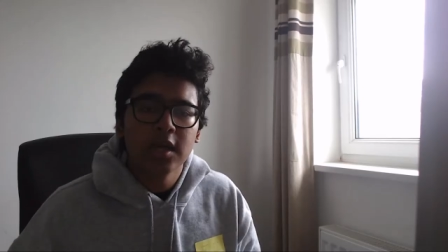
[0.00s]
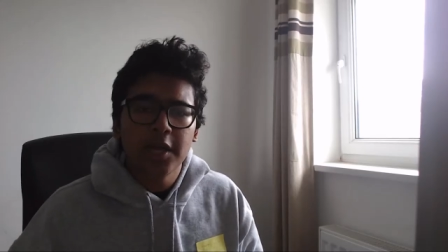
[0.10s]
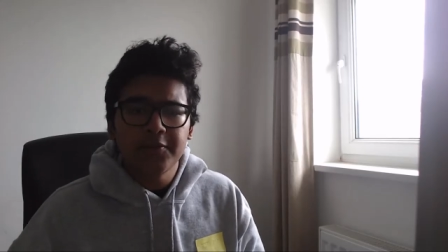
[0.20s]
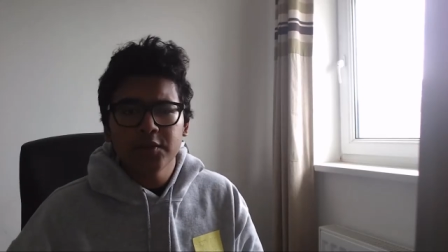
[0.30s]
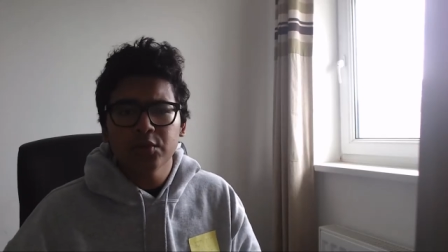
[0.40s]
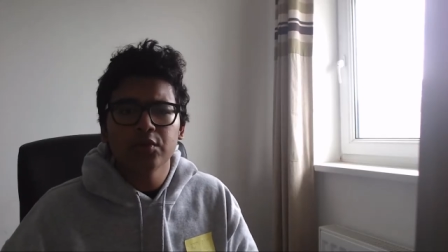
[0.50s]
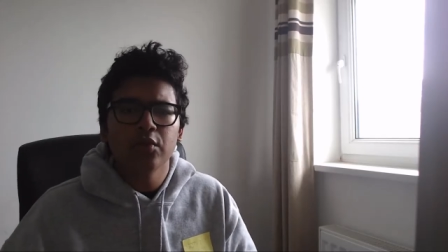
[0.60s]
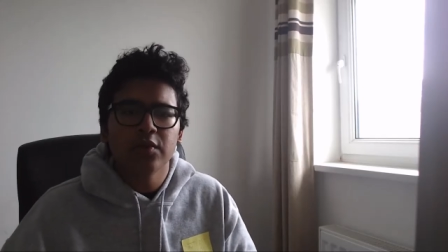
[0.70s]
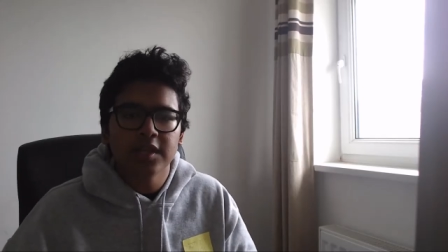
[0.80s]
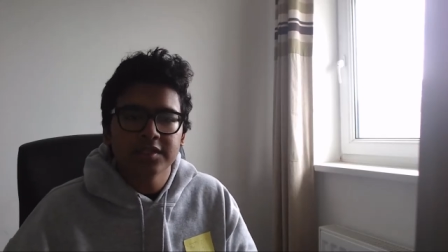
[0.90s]
If you don't
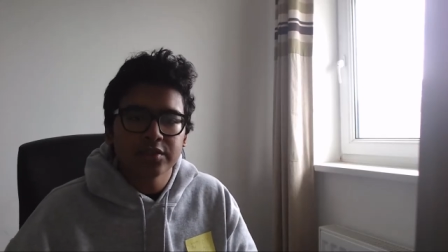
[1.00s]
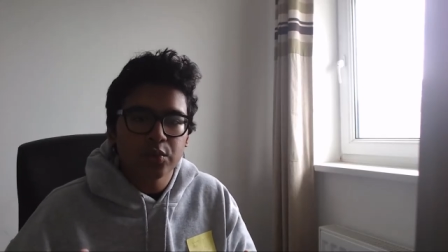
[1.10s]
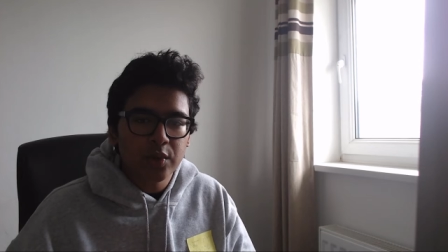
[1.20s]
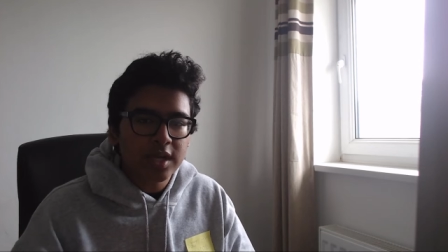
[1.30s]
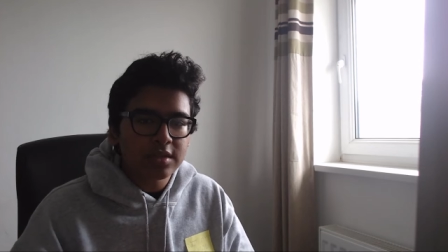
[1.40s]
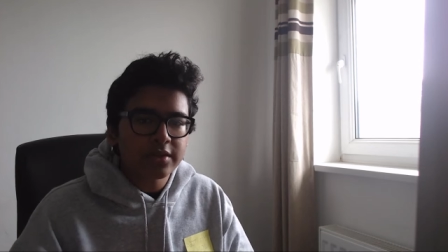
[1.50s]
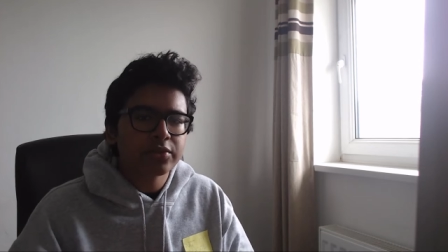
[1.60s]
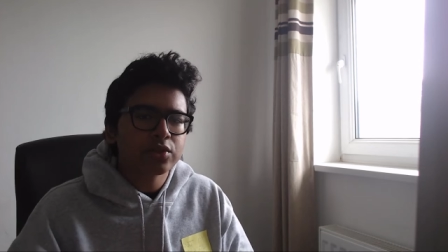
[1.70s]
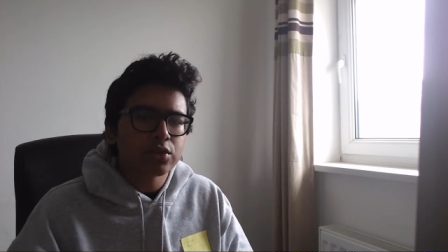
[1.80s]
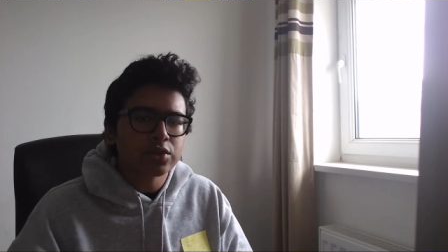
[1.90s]
know, there's this weird
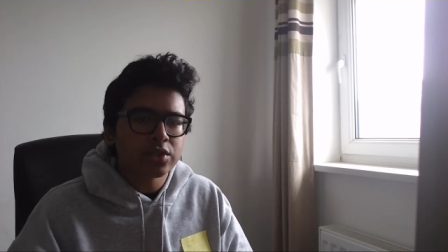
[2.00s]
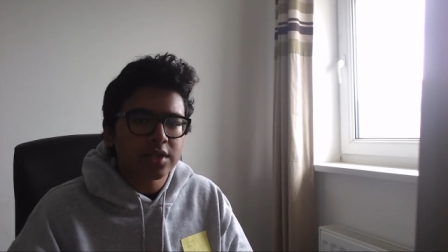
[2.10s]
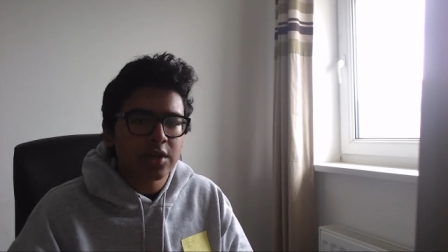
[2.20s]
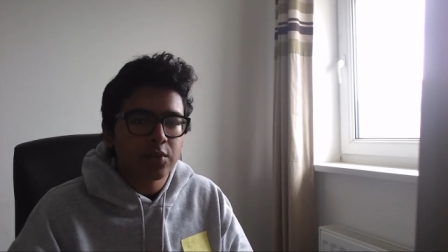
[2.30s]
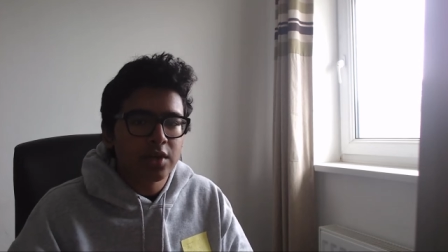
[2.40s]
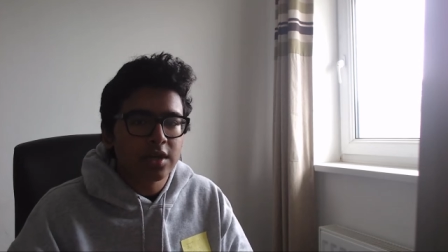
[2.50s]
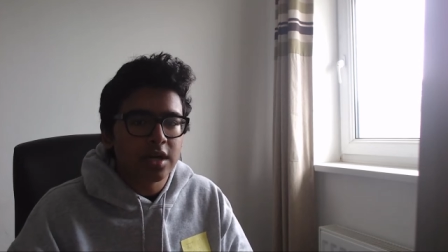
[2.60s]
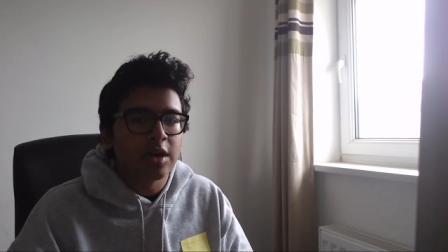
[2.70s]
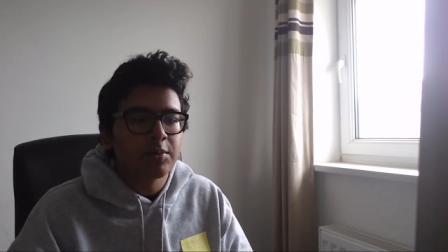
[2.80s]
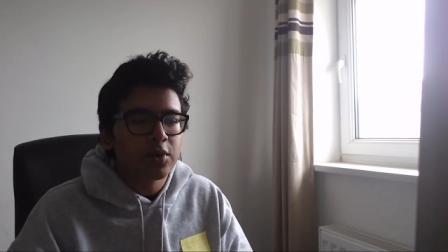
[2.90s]
new social network
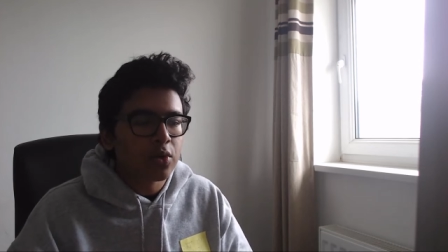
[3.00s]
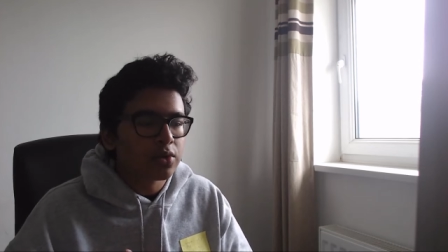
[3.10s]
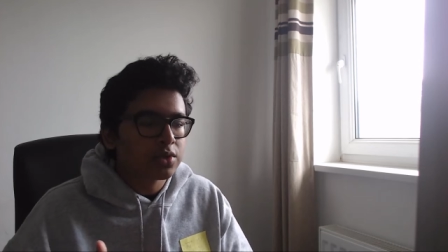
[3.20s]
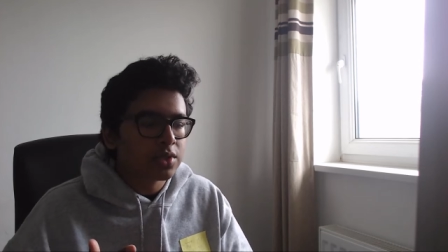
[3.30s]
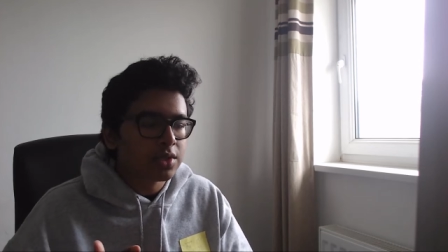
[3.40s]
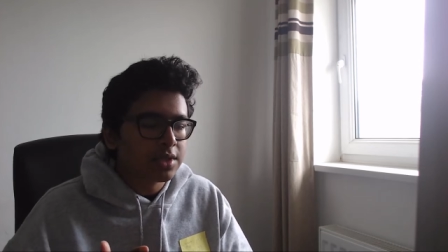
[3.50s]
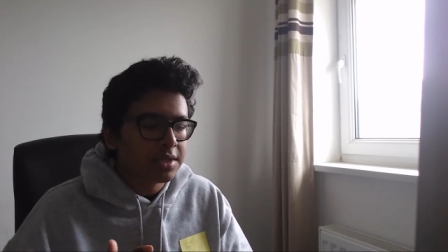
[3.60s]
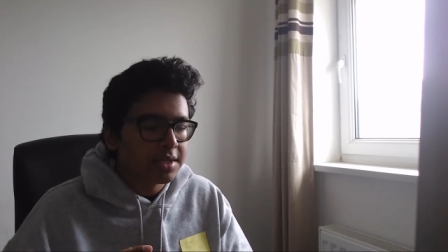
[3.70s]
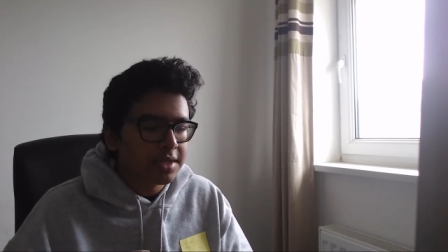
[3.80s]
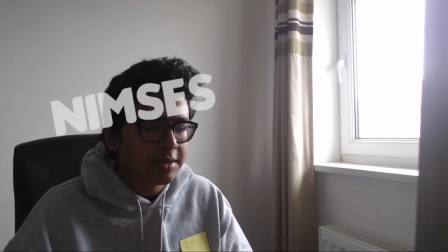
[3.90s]
app called
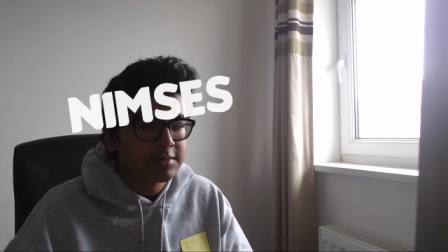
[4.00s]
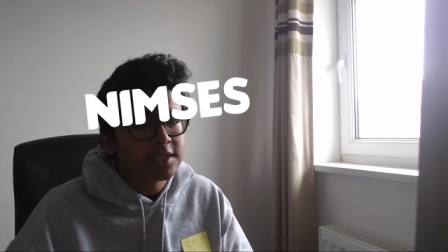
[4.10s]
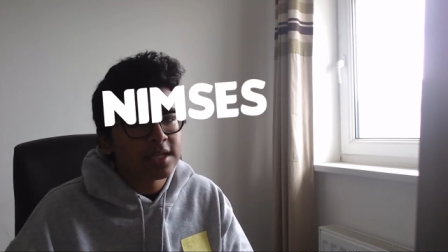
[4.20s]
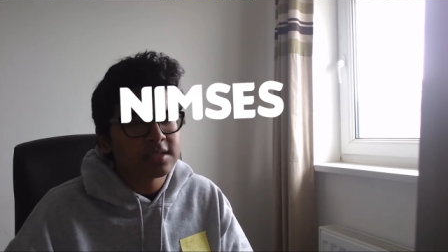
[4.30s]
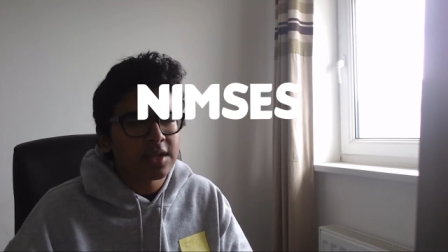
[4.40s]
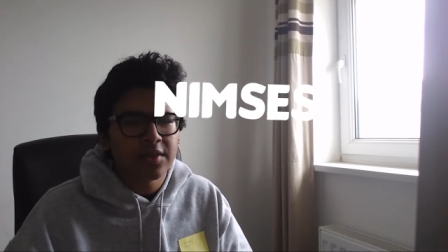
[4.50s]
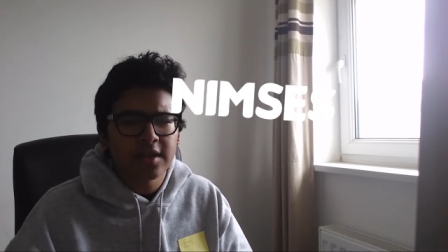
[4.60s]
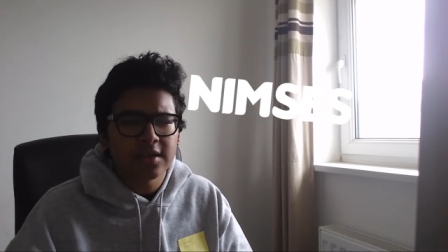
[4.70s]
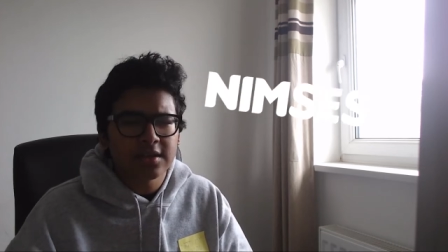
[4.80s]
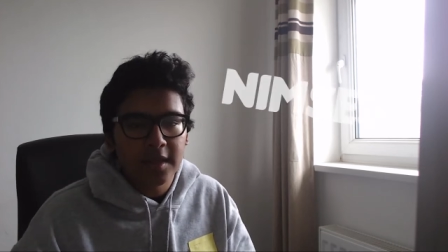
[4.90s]
Nimses, I
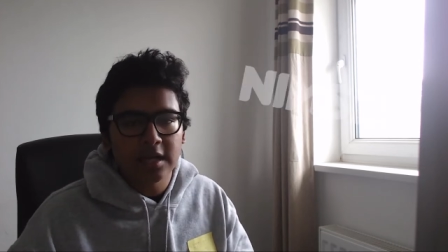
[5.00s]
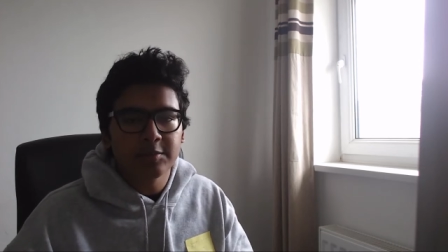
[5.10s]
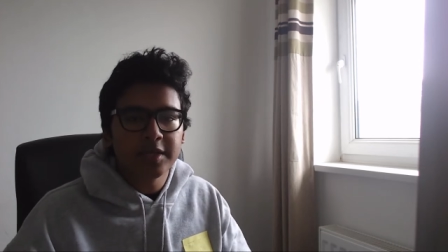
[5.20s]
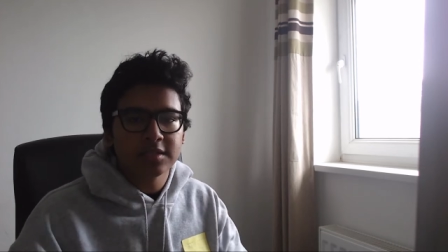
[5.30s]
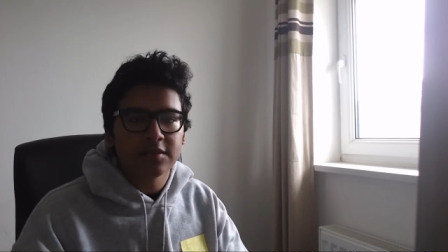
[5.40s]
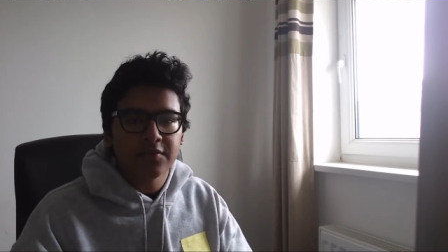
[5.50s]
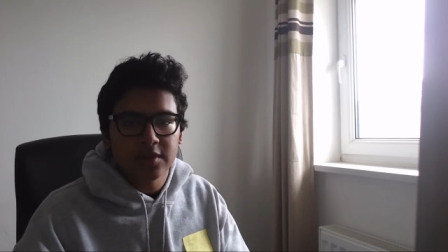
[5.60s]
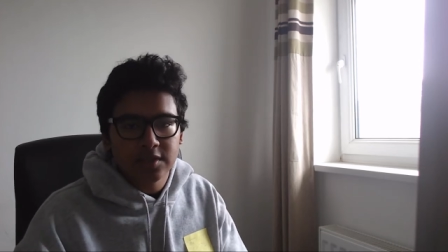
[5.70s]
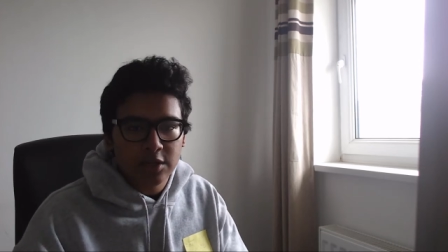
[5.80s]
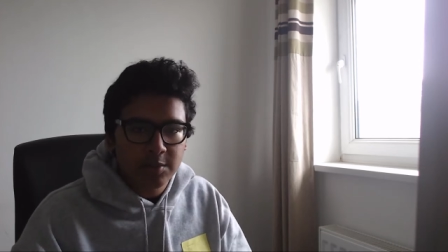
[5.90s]
think. And I basically
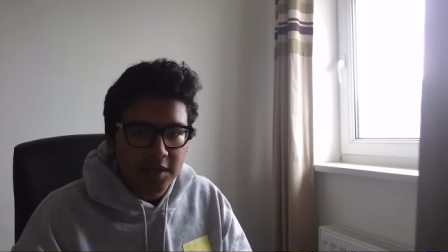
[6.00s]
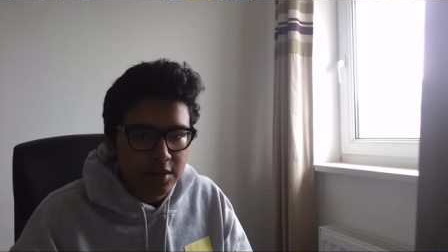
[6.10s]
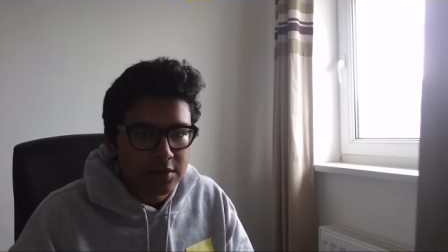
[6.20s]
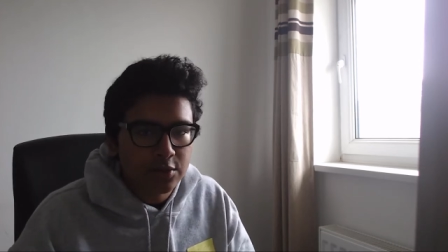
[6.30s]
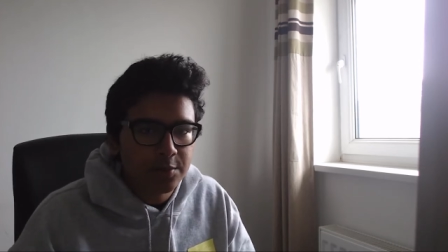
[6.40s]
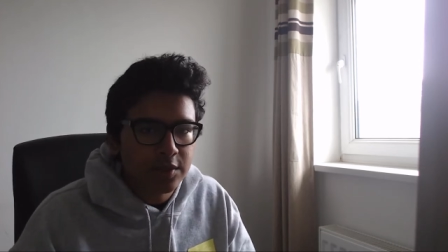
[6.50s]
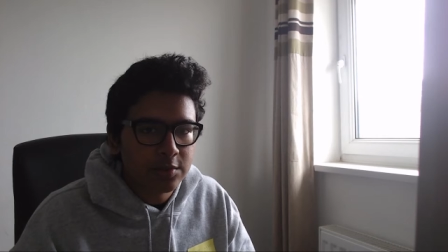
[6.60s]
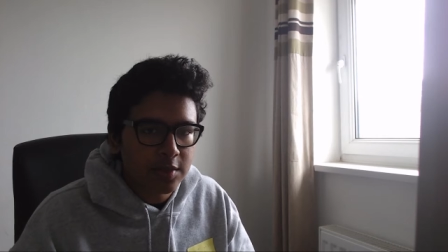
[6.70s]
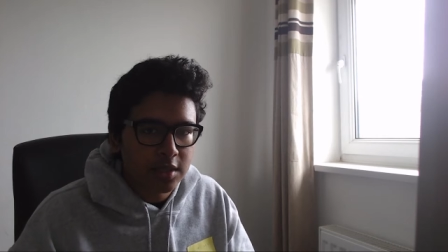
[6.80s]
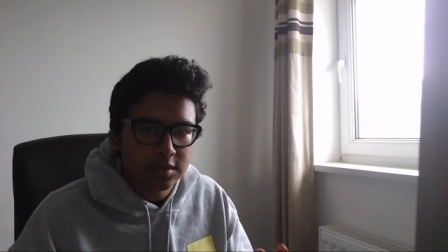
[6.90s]
found out about it through
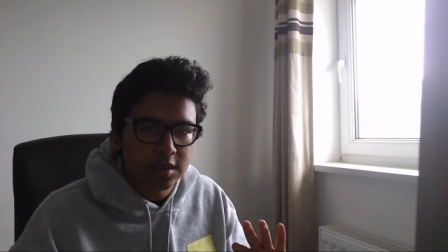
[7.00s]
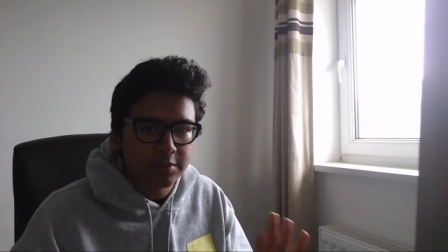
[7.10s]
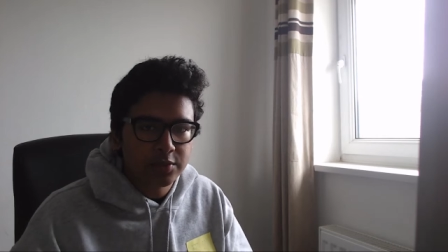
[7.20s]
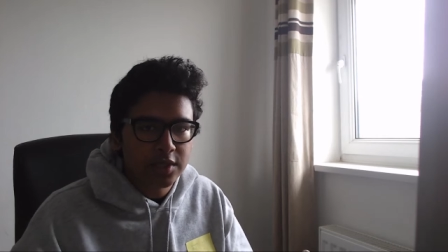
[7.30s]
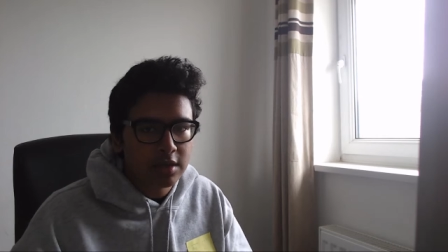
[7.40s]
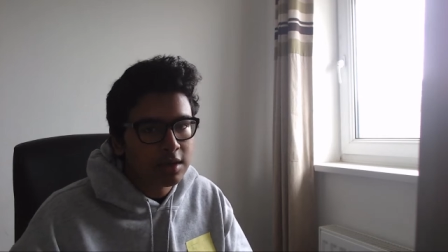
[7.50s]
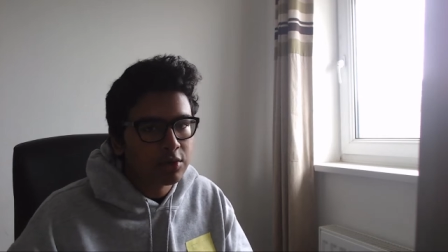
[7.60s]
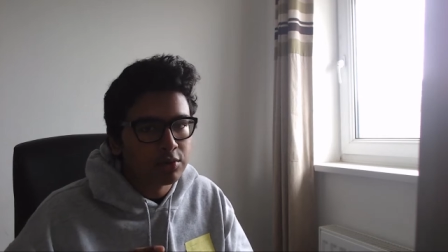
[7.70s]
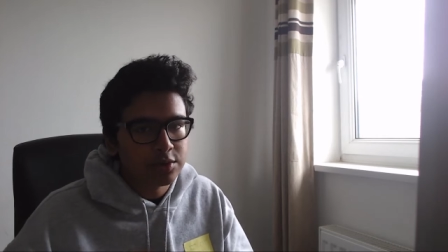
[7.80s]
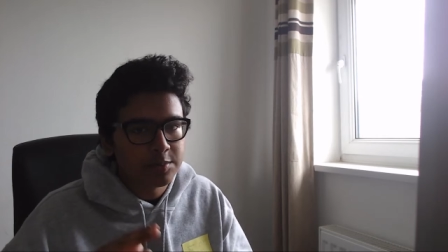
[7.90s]
PewDiePie's
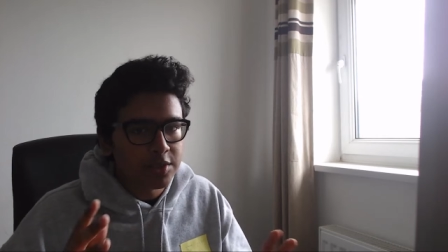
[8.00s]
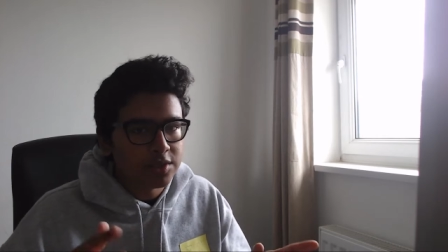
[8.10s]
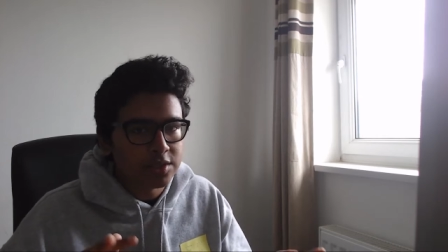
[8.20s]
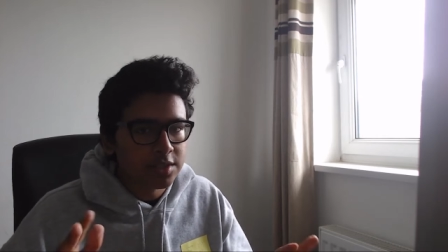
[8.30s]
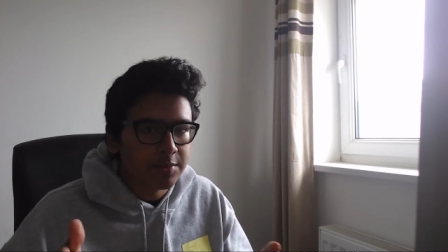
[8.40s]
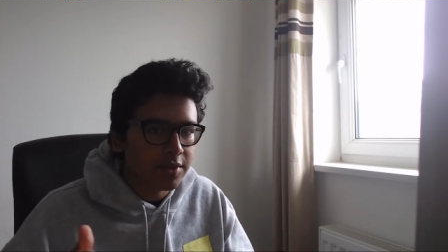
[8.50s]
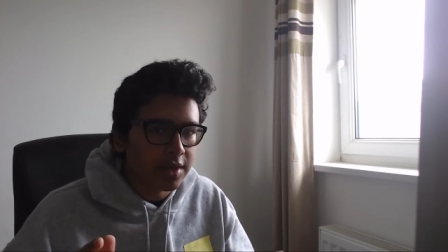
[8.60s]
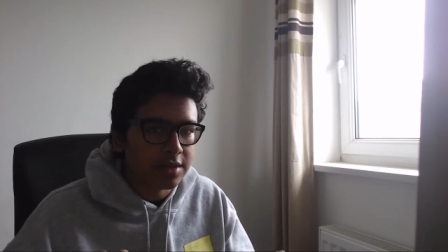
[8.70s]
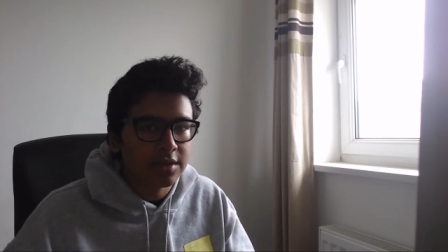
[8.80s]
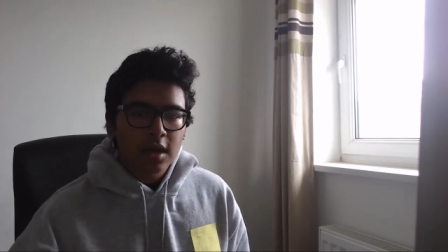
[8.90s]
shout-out sponsorship thing.